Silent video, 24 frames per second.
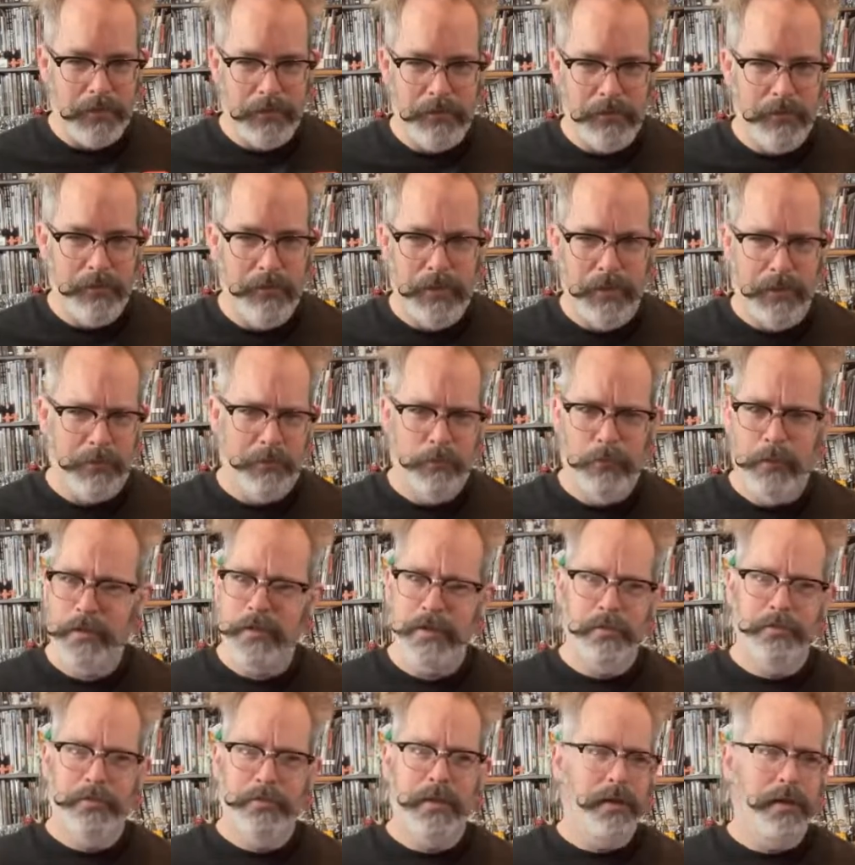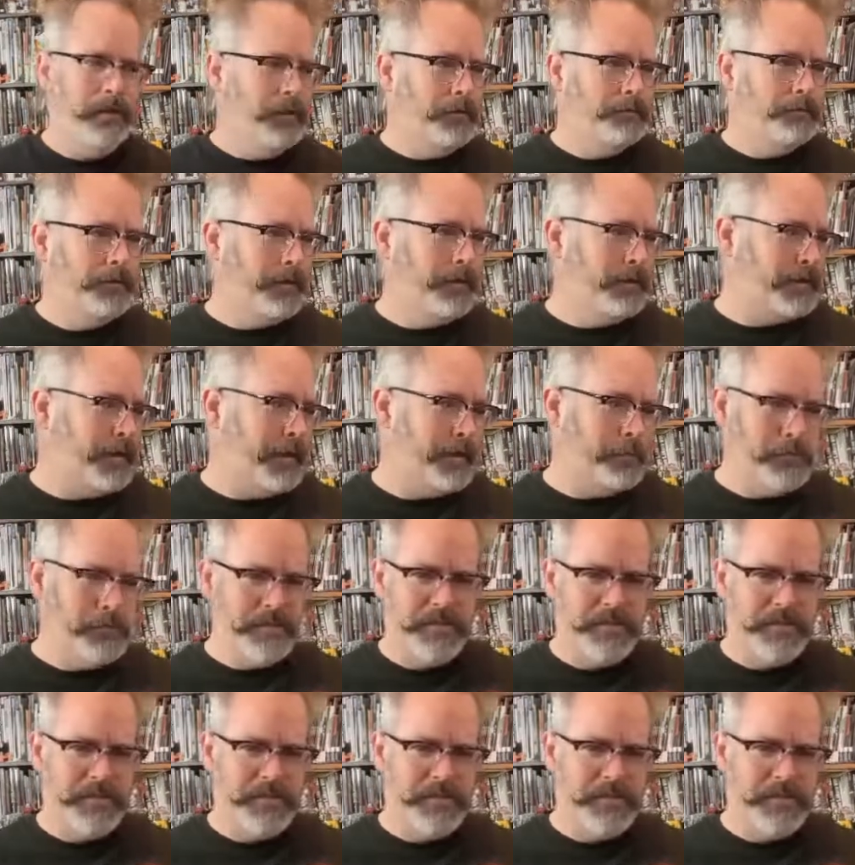And they're like, what do you mean? I'm like, I